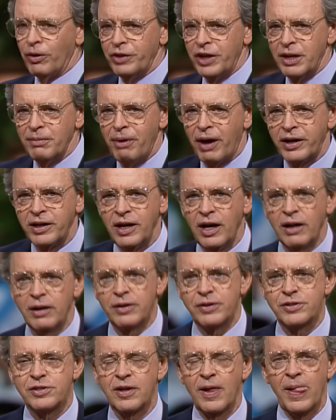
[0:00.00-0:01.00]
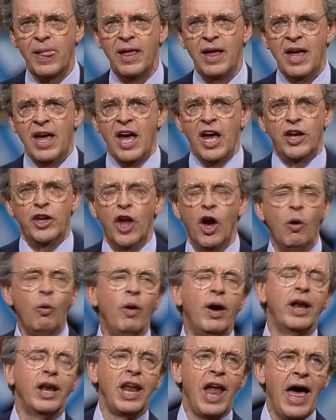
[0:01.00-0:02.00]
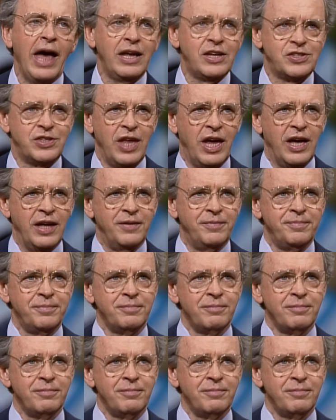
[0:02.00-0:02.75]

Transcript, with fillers: than anybody else. No one likes that.